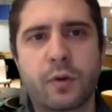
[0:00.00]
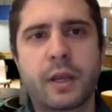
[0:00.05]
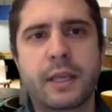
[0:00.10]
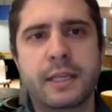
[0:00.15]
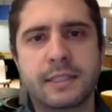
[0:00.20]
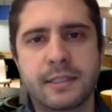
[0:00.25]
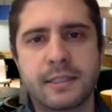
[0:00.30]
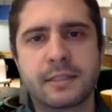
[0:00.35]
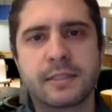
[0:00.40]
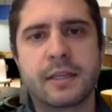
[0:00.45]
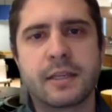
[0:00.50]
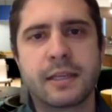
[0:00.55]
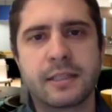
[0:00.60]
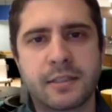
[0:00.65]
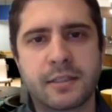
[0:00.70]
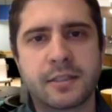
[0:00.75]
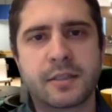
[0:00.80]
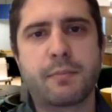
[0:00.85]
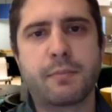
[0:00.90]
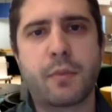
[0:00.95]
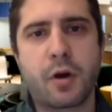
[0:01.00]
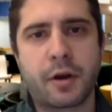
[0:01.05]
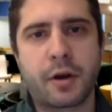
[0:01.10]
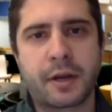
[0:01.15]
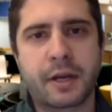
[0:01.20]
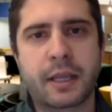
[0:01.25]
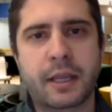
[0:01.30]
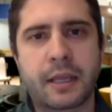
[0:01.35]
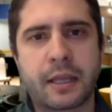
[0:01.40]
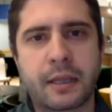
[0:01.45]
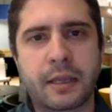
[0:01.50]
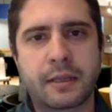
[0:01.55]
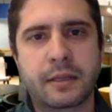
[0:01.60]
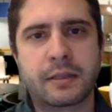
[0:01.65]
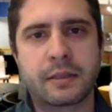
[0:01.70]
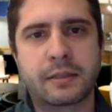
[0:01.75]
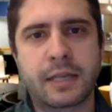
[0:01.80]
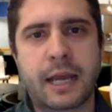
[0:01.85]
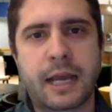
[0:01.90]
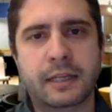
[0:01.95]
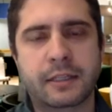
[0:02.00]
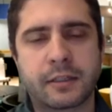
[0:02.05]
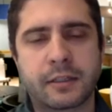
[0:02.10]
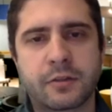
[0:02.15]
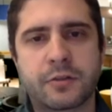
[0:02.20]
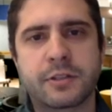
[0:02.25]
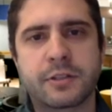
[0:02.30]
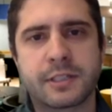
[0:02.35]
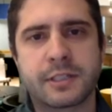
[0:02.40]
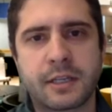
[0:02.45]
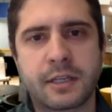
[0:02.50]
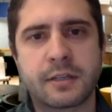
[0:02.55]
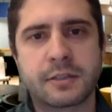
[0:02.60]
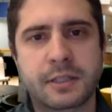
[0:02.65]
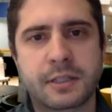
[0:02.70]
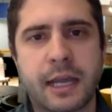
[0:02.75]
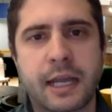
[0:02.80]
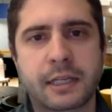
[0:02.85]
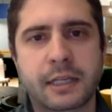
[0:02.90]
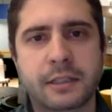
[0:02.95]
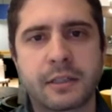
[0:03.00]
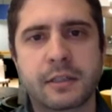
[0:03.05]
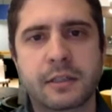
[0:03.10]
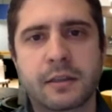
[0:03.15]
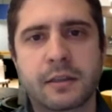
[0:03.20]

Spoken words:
Is this a marketing tactic or a sales tactic?